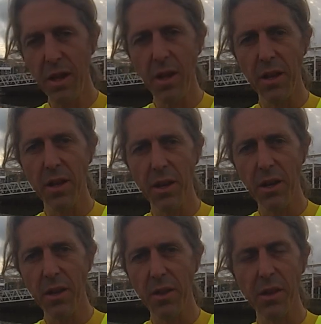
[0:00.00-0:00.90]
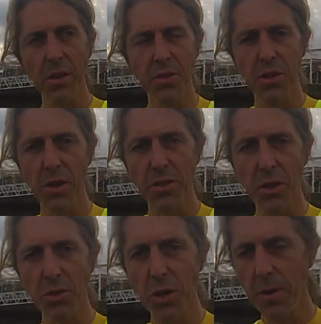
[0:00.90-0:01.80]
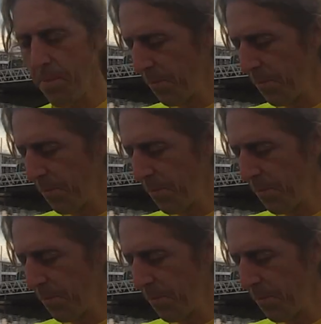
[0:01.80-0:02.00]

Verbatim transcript: in the, in the Coast to Coast Ultra.